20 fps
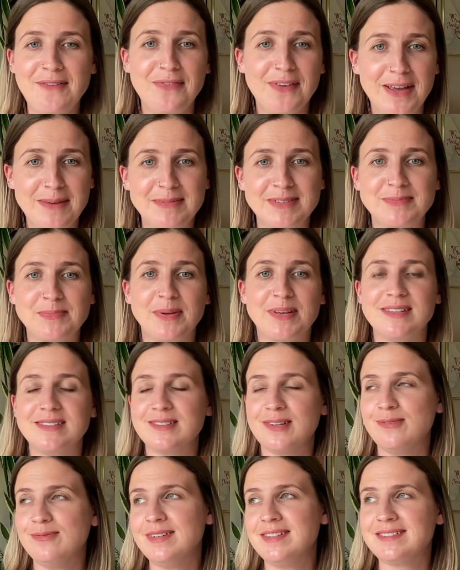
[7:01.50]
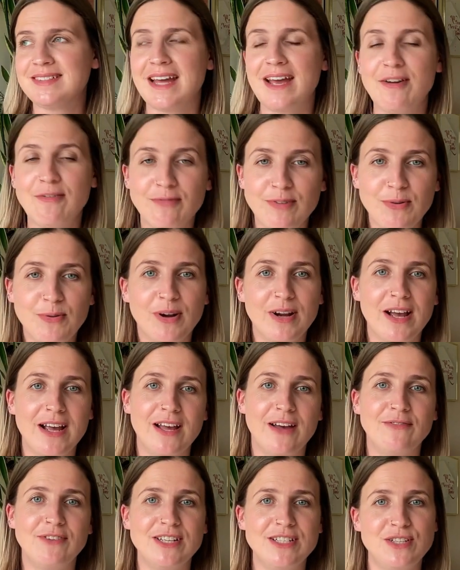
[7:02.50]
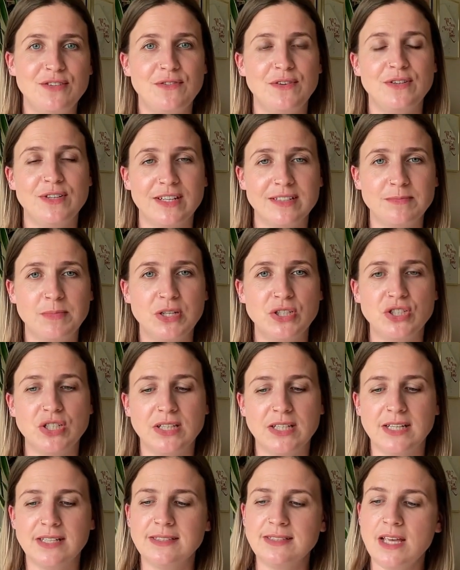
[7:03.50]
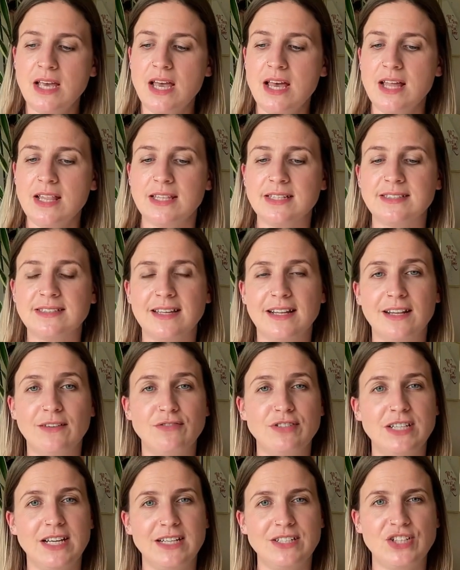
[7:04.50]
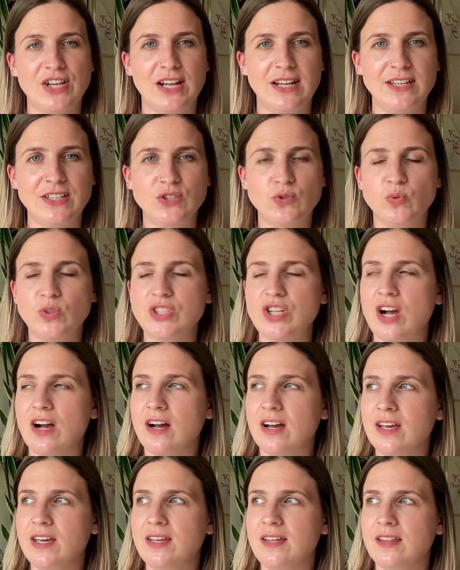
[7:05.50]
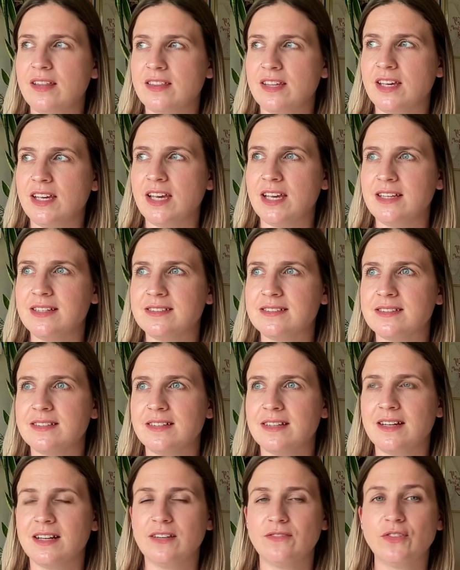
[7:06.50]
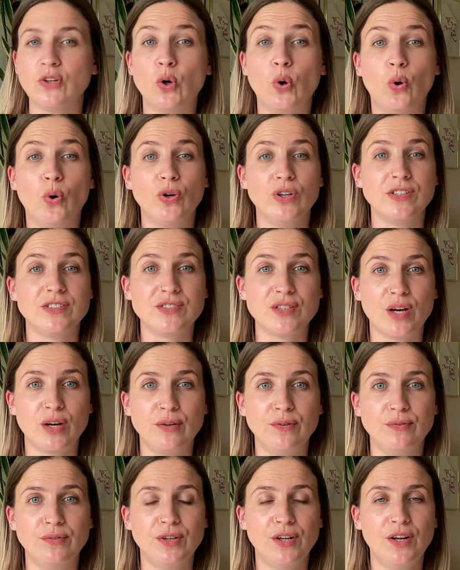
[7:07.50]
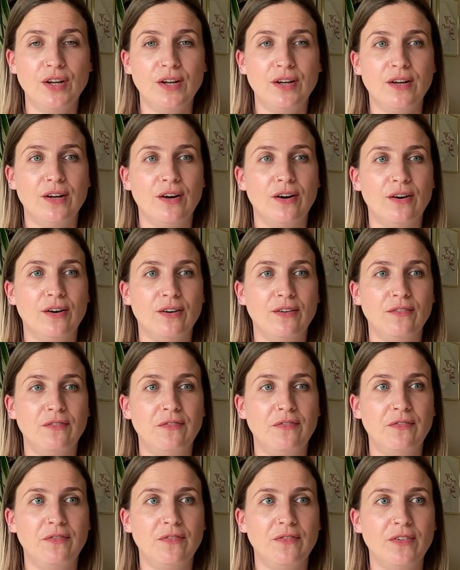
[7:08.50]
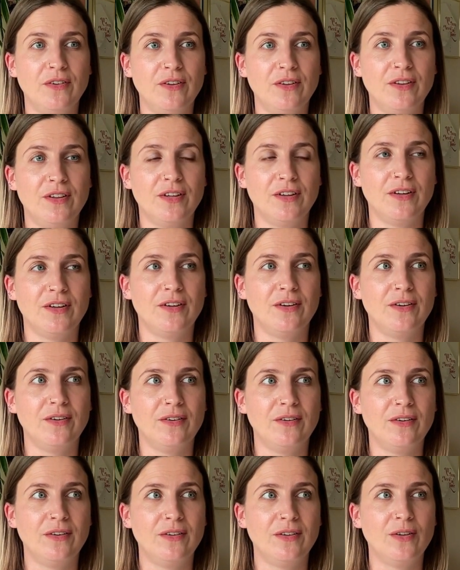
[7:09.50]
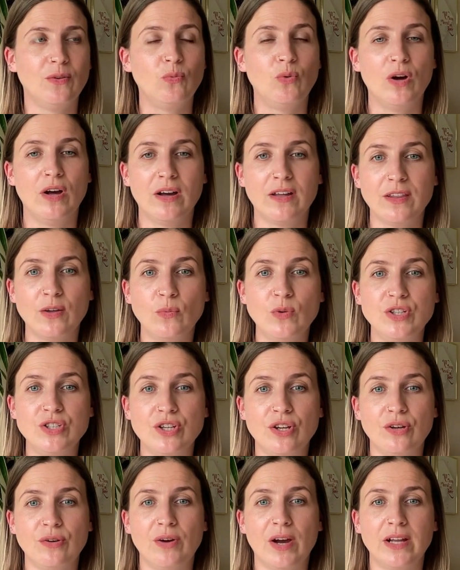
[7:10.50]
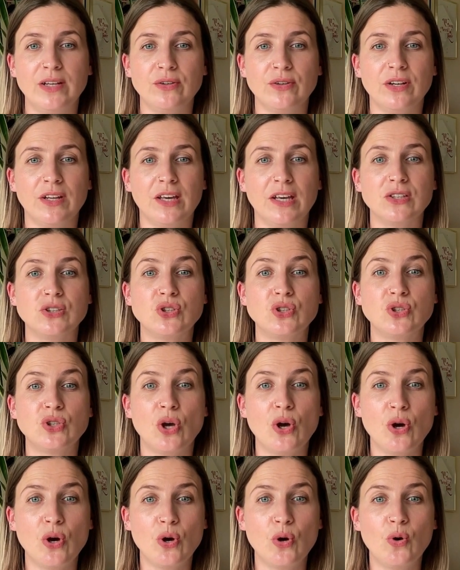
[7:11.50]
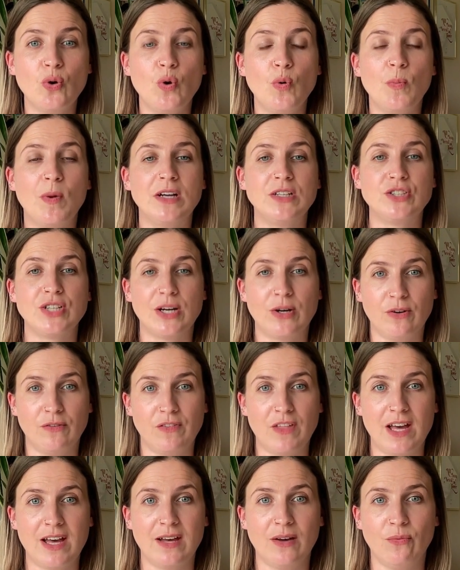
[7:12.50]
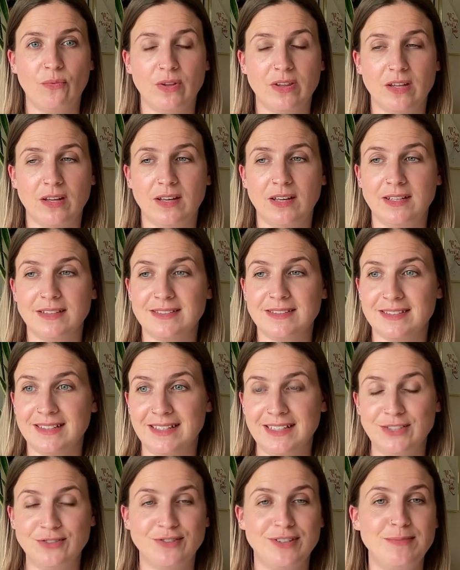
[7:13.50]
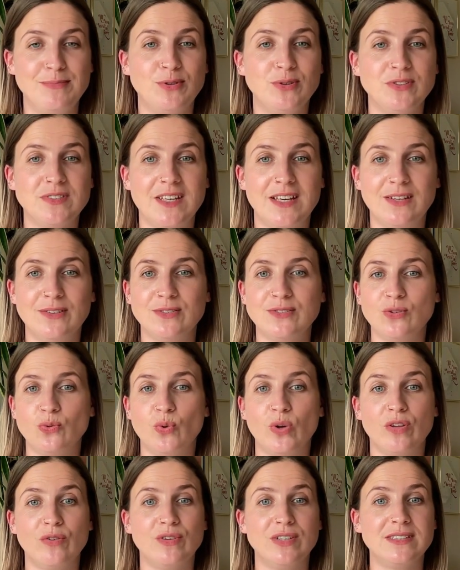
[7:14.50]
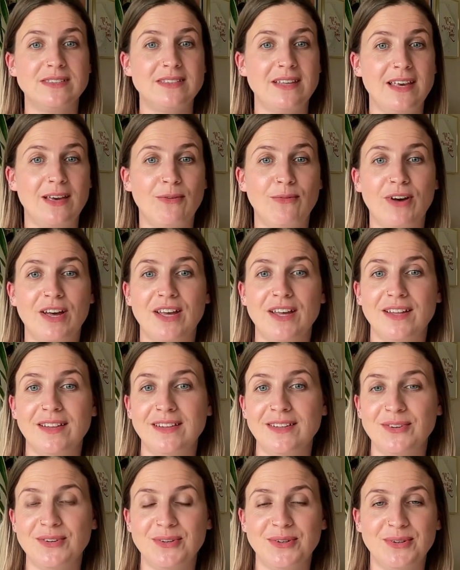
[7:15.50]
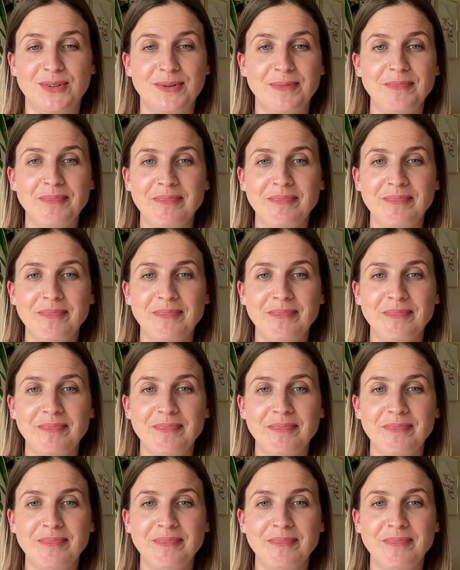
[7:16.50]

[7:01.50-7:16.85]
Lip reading: famous because almost everyone I have interviewed has mentioned this, the Sell Everyday Challenge, which I think is kind of the cornerstone of the work that we do. And you're going to get so much out of that, whether it's literally more sales or whether it's seeing where you